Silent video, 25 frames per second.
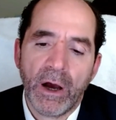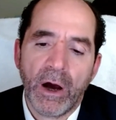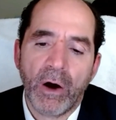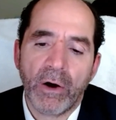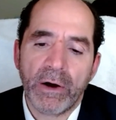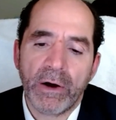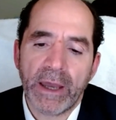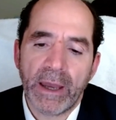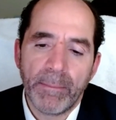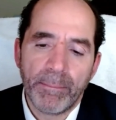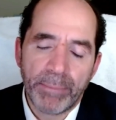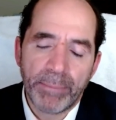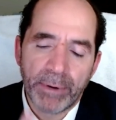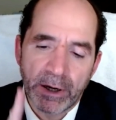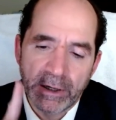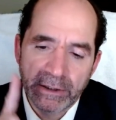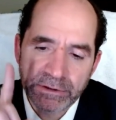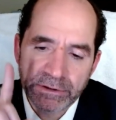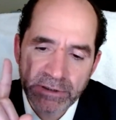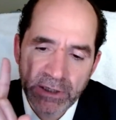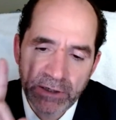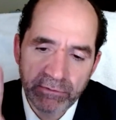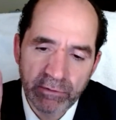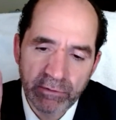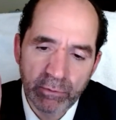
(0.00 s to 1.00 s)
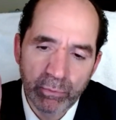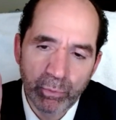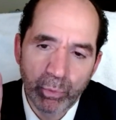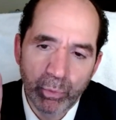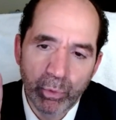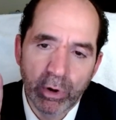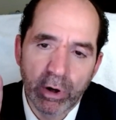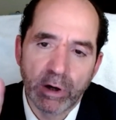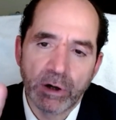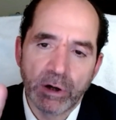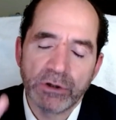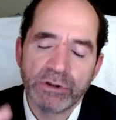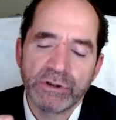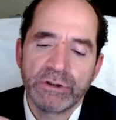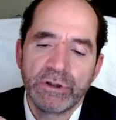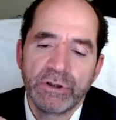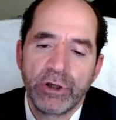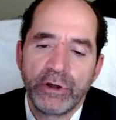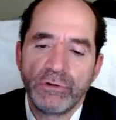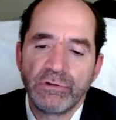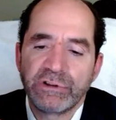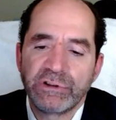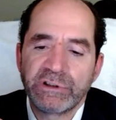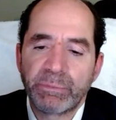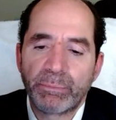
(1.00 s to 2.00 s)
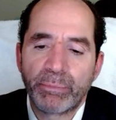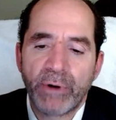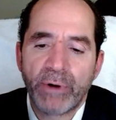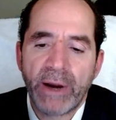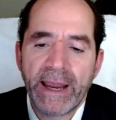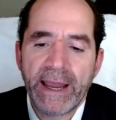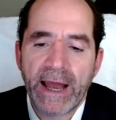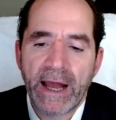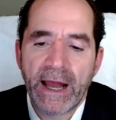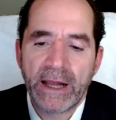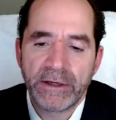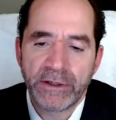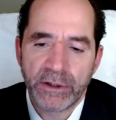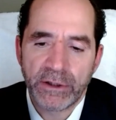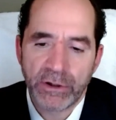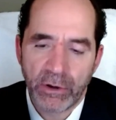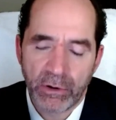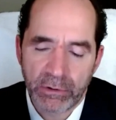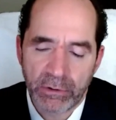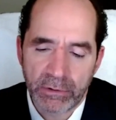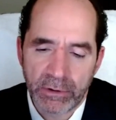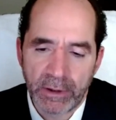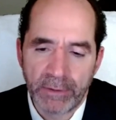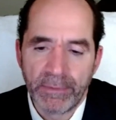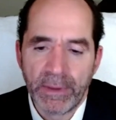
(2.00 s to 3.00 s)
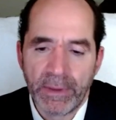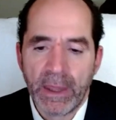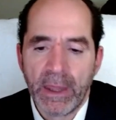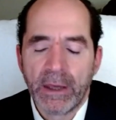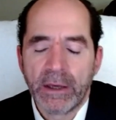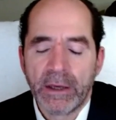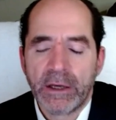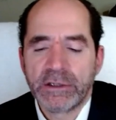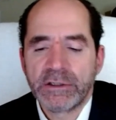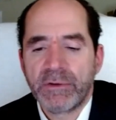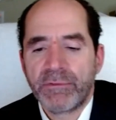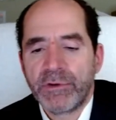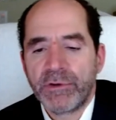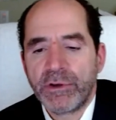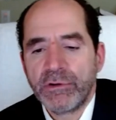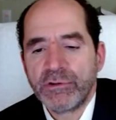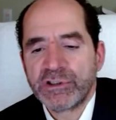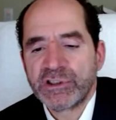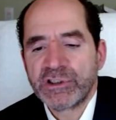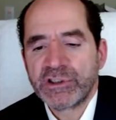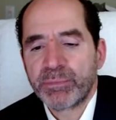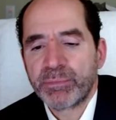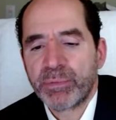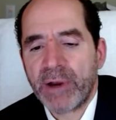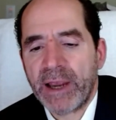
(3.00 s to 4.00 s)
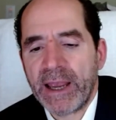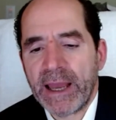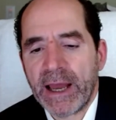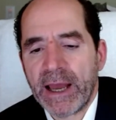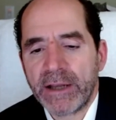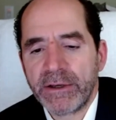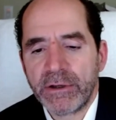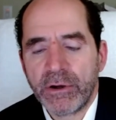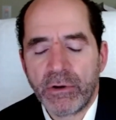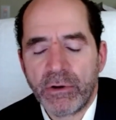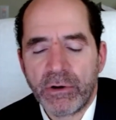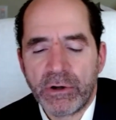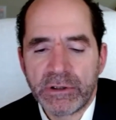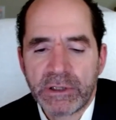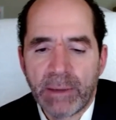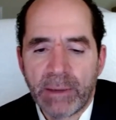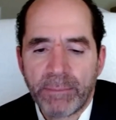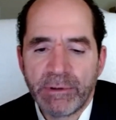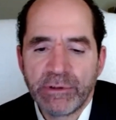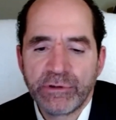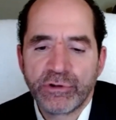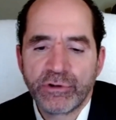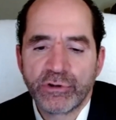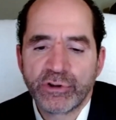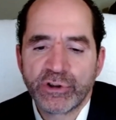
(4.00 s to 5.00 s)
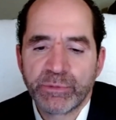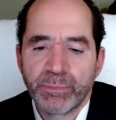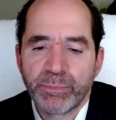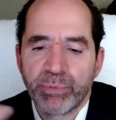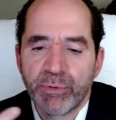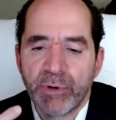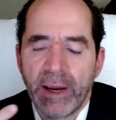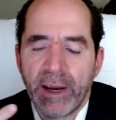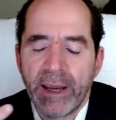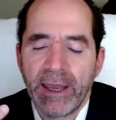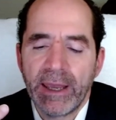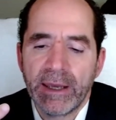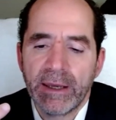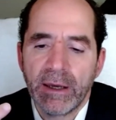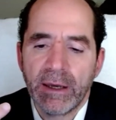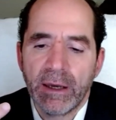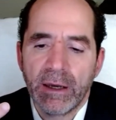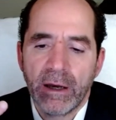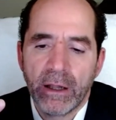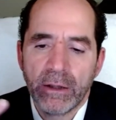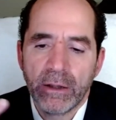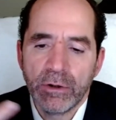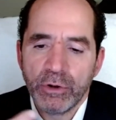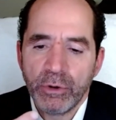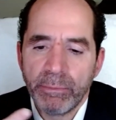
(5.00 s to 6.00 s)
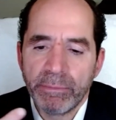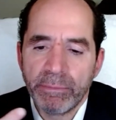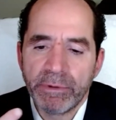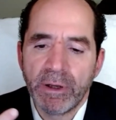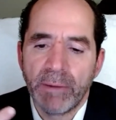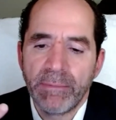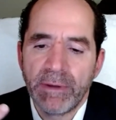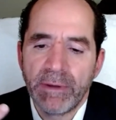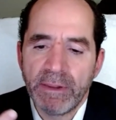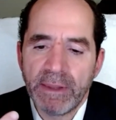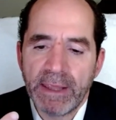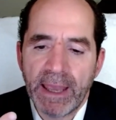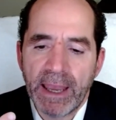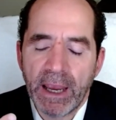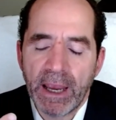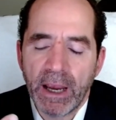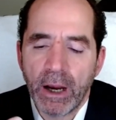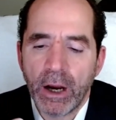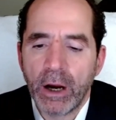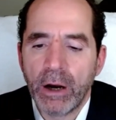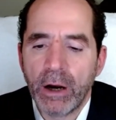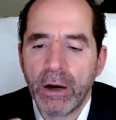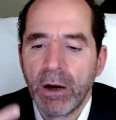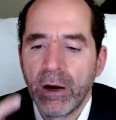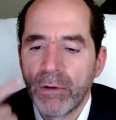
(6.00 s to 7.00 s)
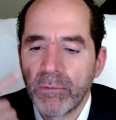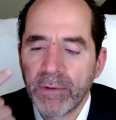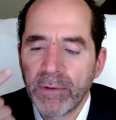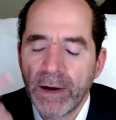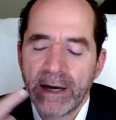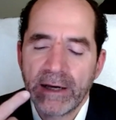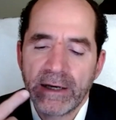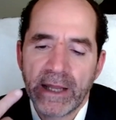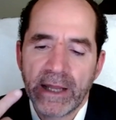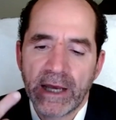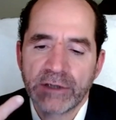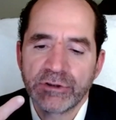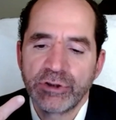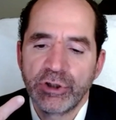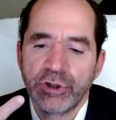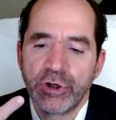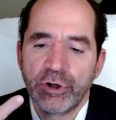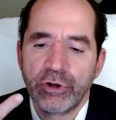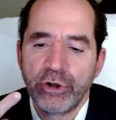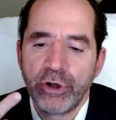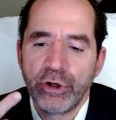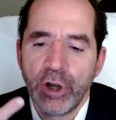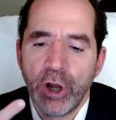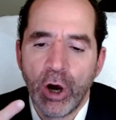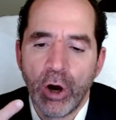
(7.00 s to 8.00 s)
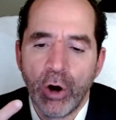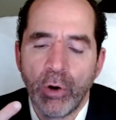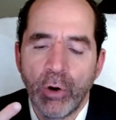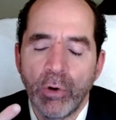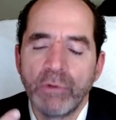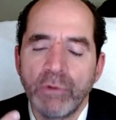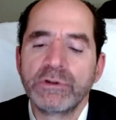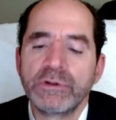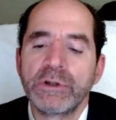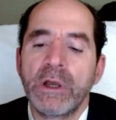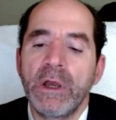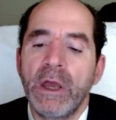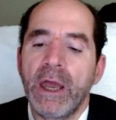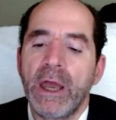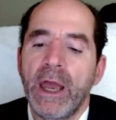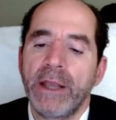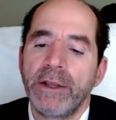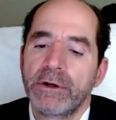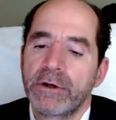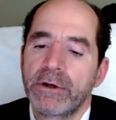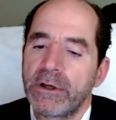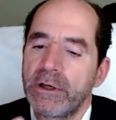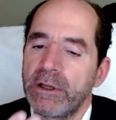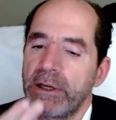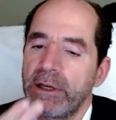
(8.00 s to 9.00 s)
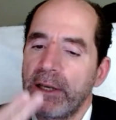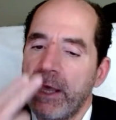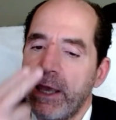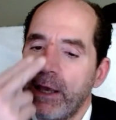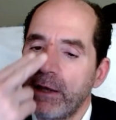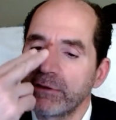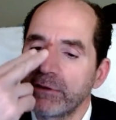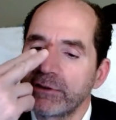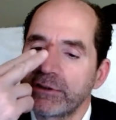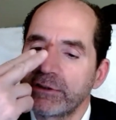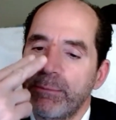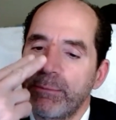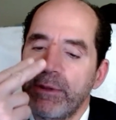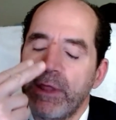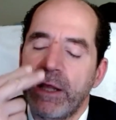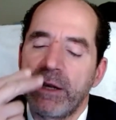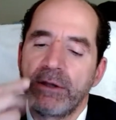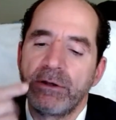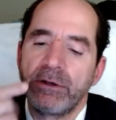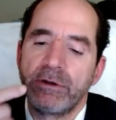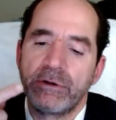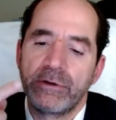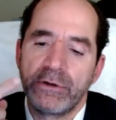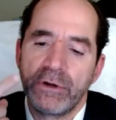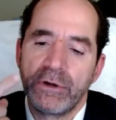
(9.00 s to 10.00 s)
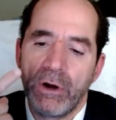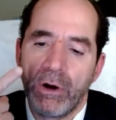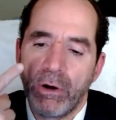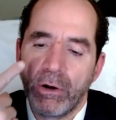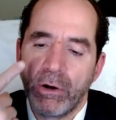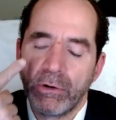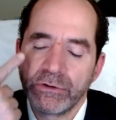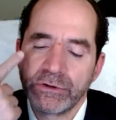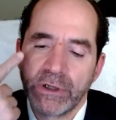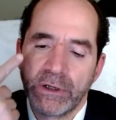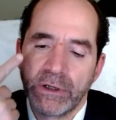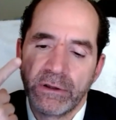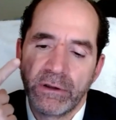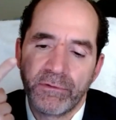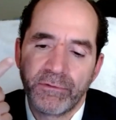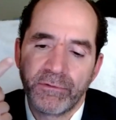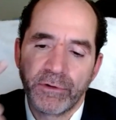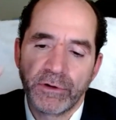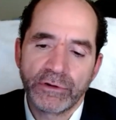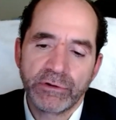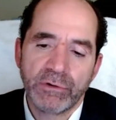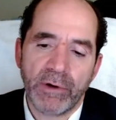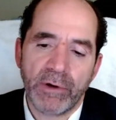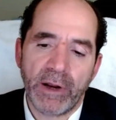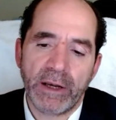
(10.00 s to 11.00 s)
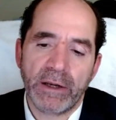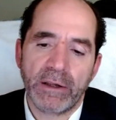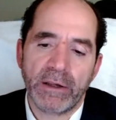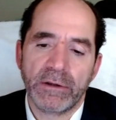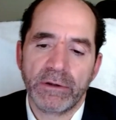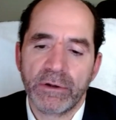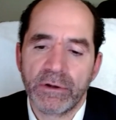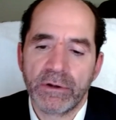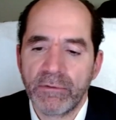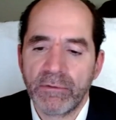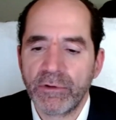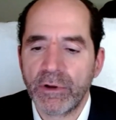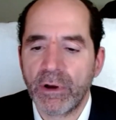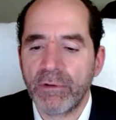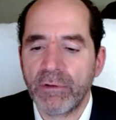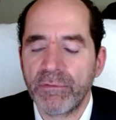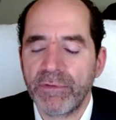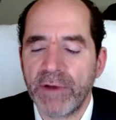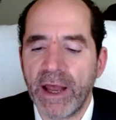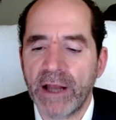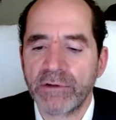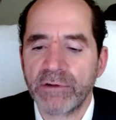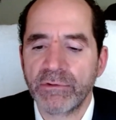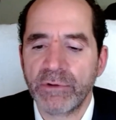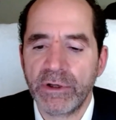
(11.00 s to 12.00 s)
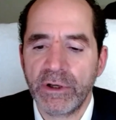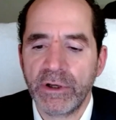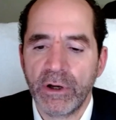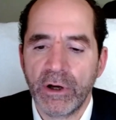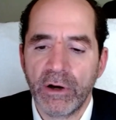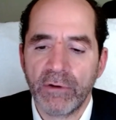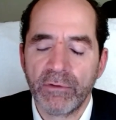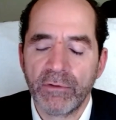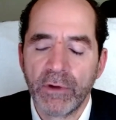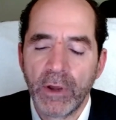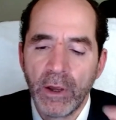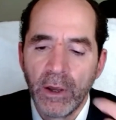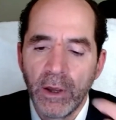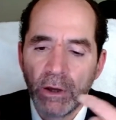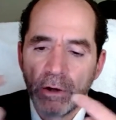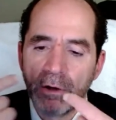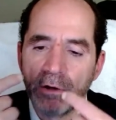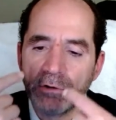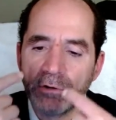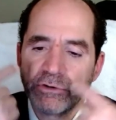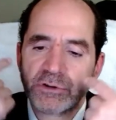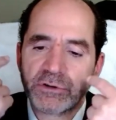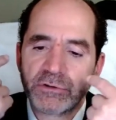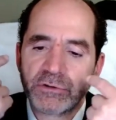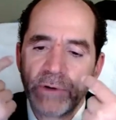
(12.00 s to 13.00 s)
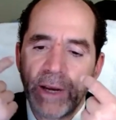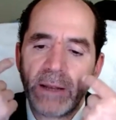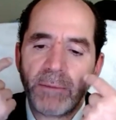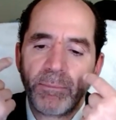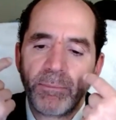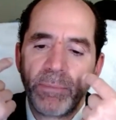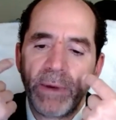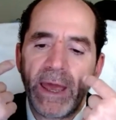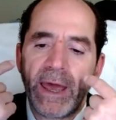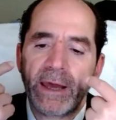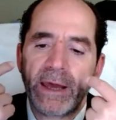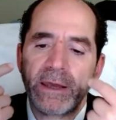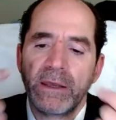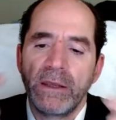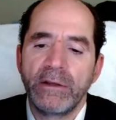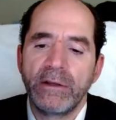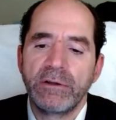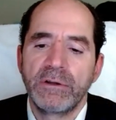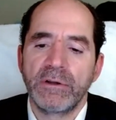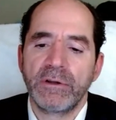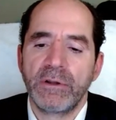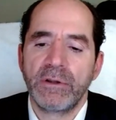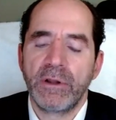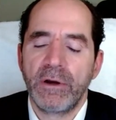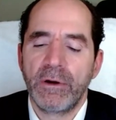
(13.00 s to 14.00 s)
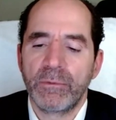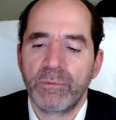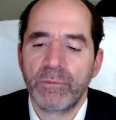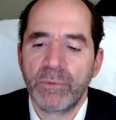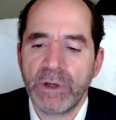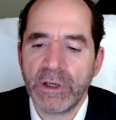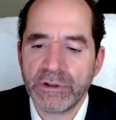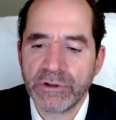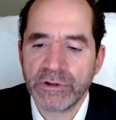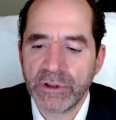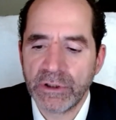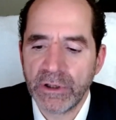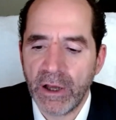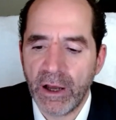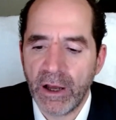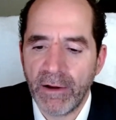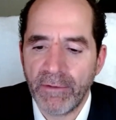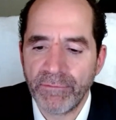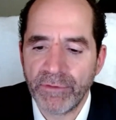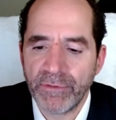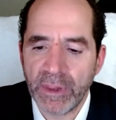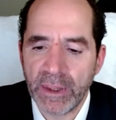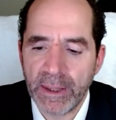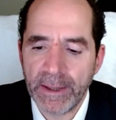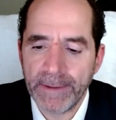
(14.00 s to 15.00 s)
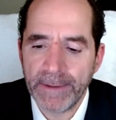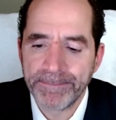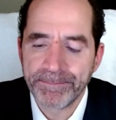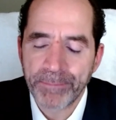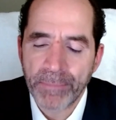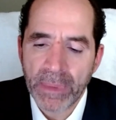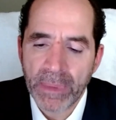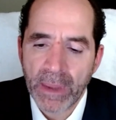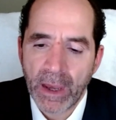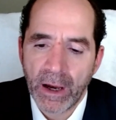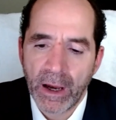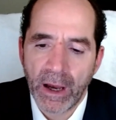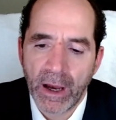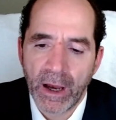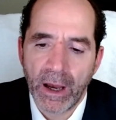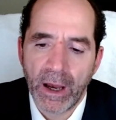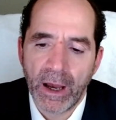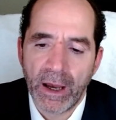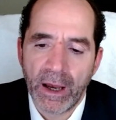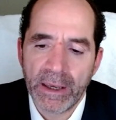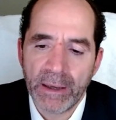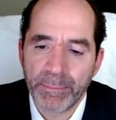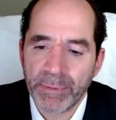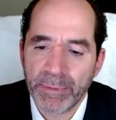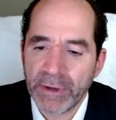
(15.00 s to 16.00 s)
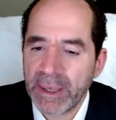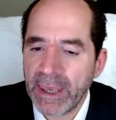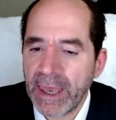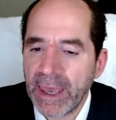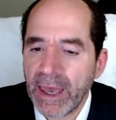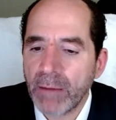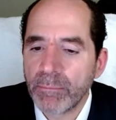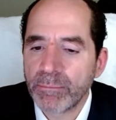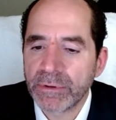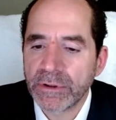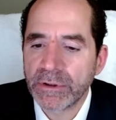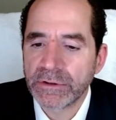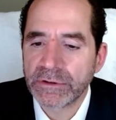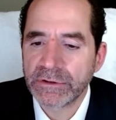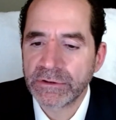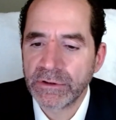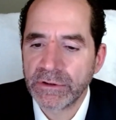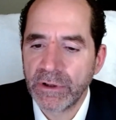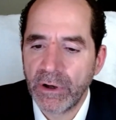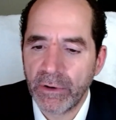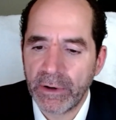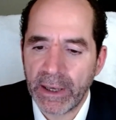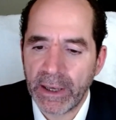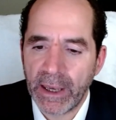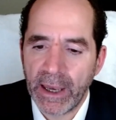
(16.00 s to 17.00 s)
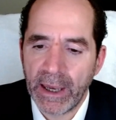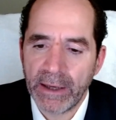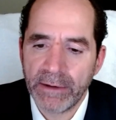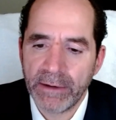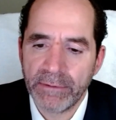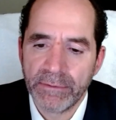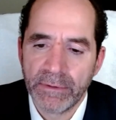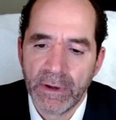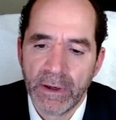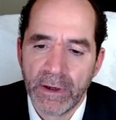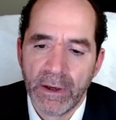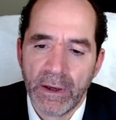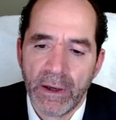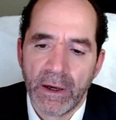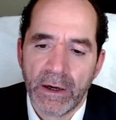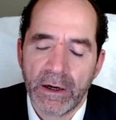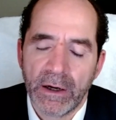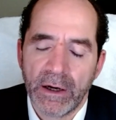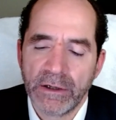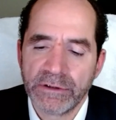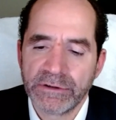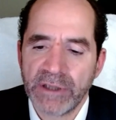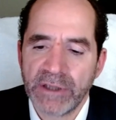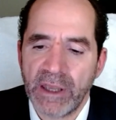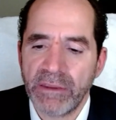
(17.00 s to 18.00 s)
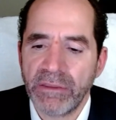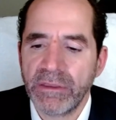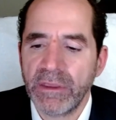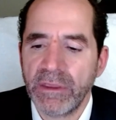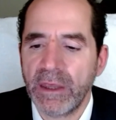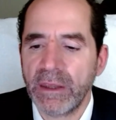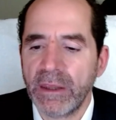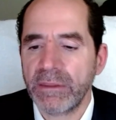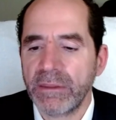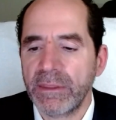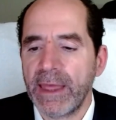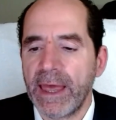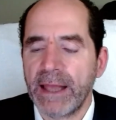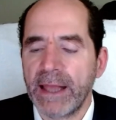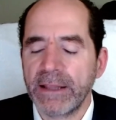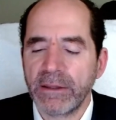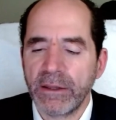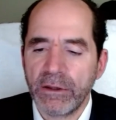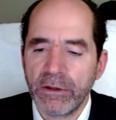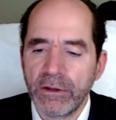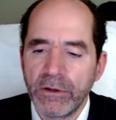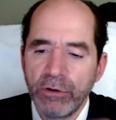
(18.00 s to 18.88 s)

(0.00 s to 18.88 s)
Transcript: Okay, but it's even worse to use spray-on deodorant. Because if you use spray-on deodorant, that means you're spraying aluminum in the air right next to your nose, and you're going to inhale some of that in your nose. The first cranial nerve, the olfactory nerve, goes straight back into the region of the hippocampus, okay? Because they think that the